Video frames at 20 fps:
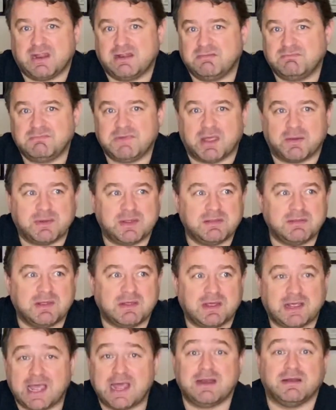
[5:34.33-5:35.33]
And, you
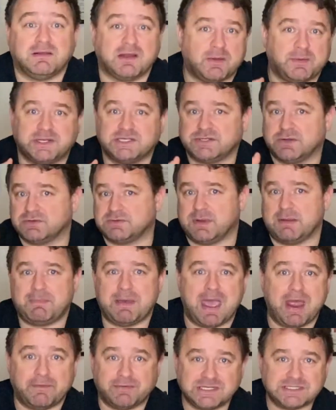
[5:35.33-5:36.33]
know, again, no insult to my
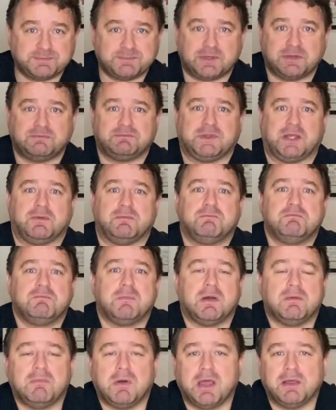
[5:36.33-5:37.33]
parents, but you
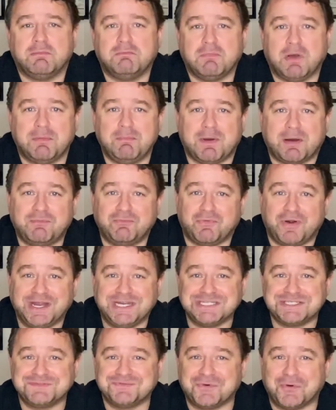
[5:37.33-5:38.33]
know, my mum
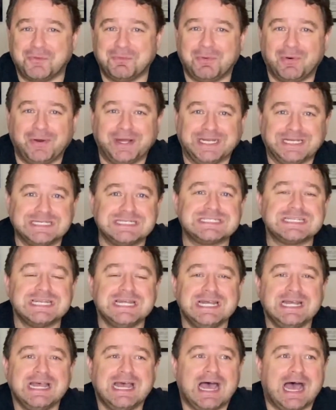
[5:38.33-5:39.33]
raised four boys
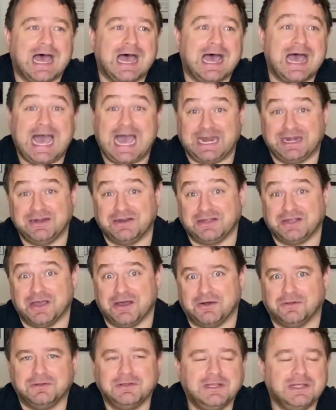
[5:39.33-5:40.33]
and a
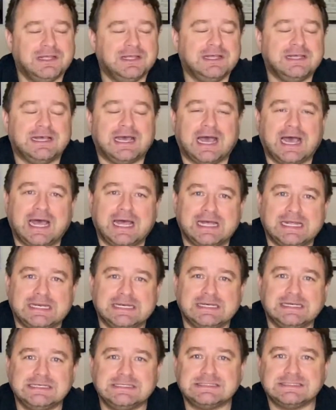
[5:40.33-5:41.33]
girl.
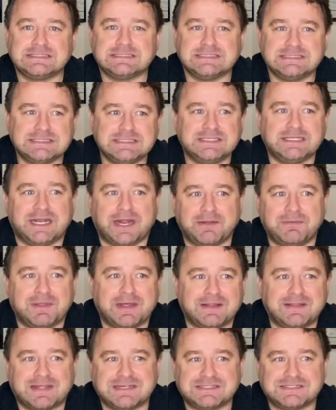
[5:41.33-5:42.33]
And, you know,
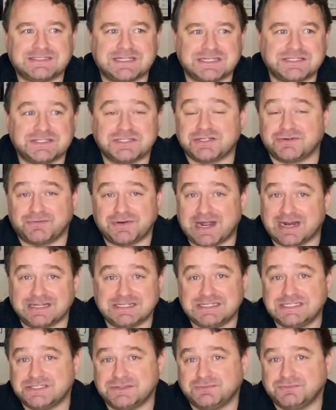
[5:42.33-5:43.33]
there's just a
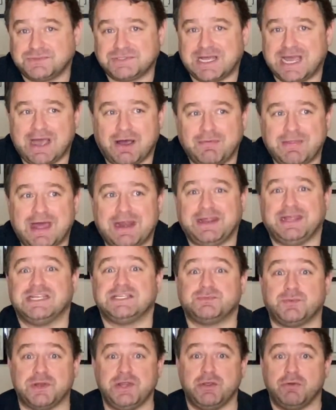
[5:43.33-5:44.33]
reality to how that
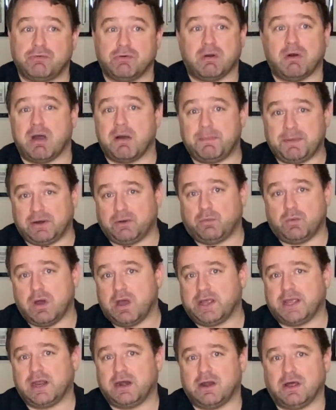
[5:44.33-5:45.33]
is when you grow up in a
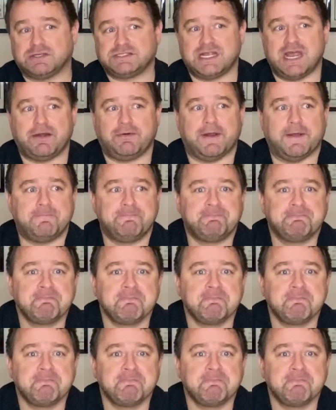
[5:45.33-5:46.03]
working class area.